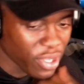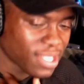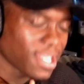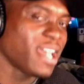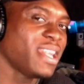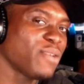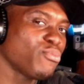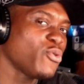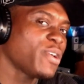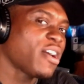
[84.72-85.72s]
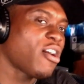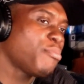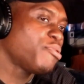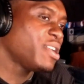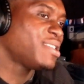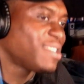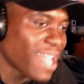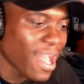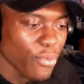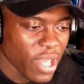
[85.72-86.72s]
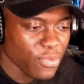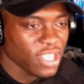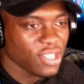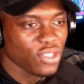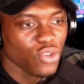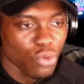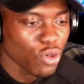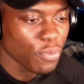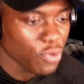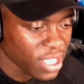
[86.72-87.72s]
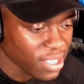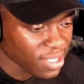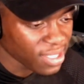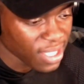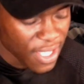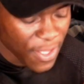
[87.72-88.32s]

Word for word: points, and then we'll get our points. That way, we need two more points.